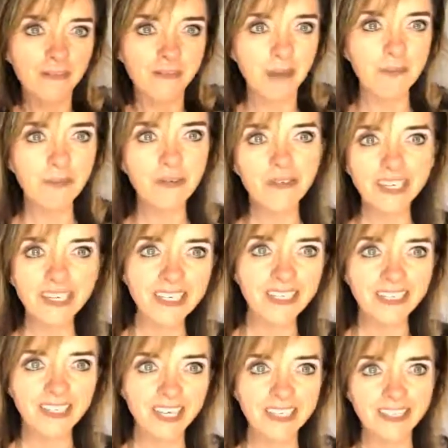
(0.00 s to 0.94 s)
maybe we
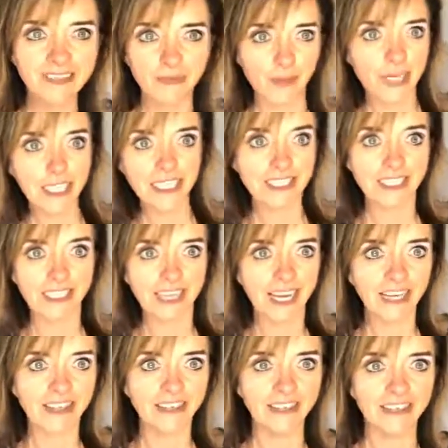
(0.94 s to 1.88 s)
can read it
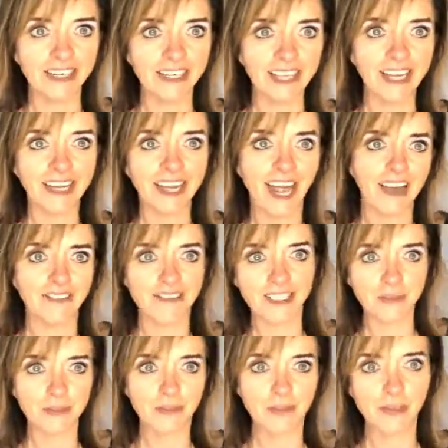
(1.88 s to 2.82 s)
together and have
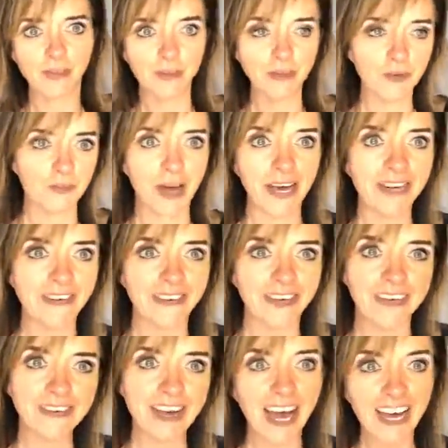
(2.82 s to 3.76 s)
some sort of group. I don't know.
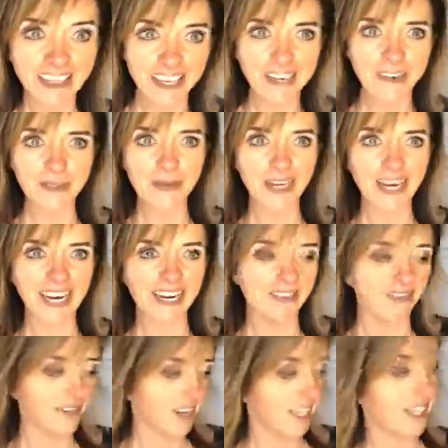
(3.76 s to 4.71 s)
I thought it would be kind
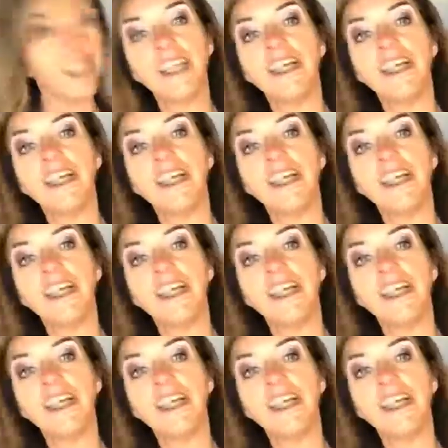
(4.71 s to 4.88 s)
of fun.